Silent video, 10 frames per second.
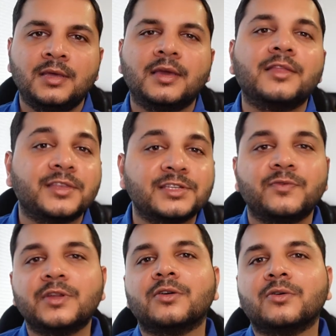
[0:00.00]
In this
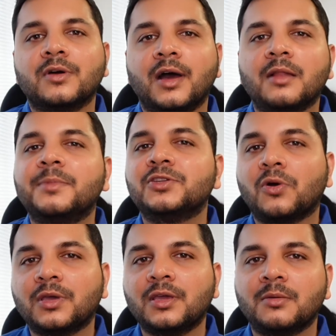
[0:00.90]
video, I'll be
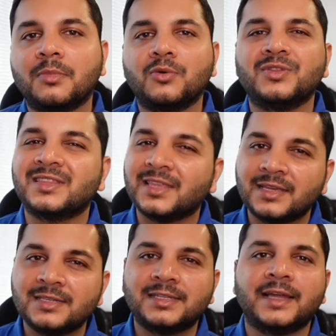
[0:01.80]
talking about the
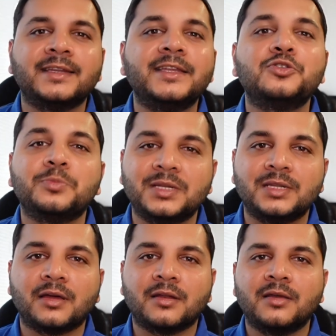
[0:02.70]
things that need to be
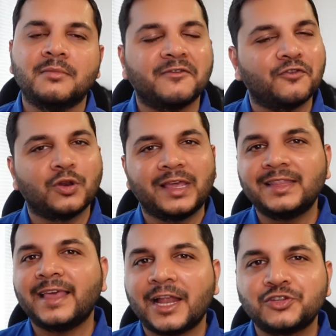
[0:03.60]
done before laying
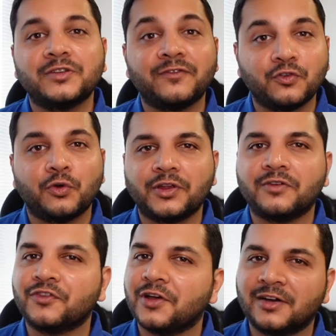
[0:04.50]
the actual flooring
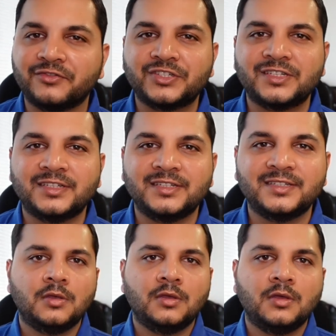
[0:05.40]
of your house.
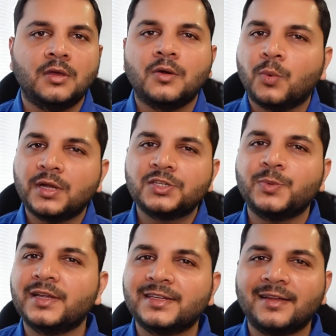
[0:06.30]
Once we
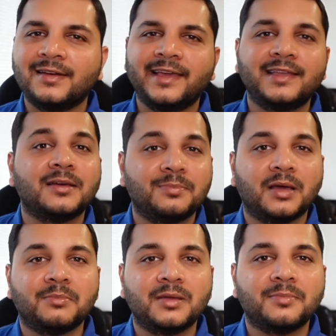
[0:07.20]
are done laying the
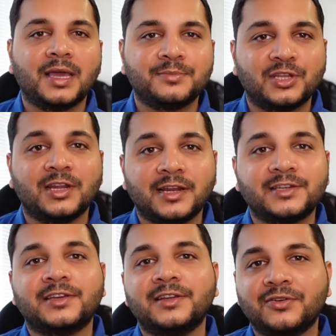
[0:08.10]
plumbing pipes and
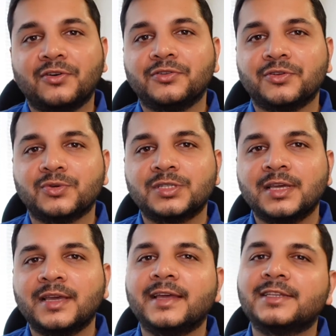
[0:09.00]
electrical conduits,
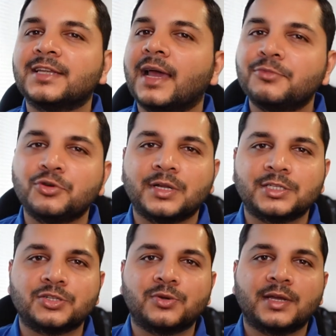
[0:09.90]
it's time to
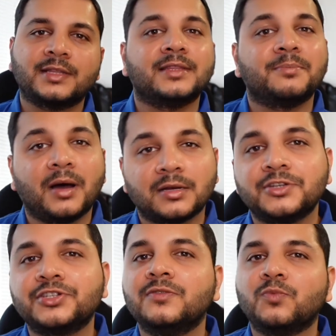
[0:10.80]
construct the
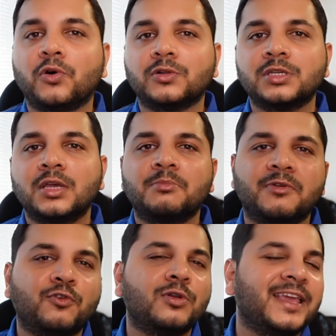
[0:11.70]
partition walls
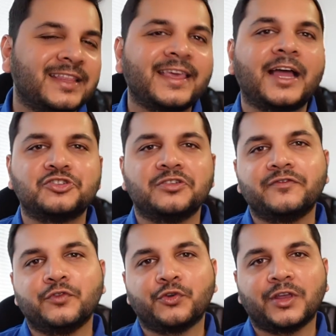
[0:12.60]
before laying the actual
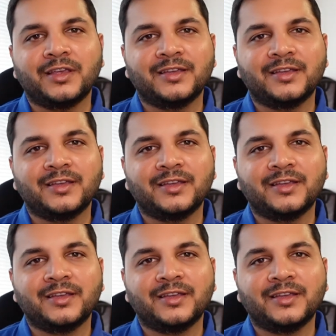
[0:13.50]
flooring.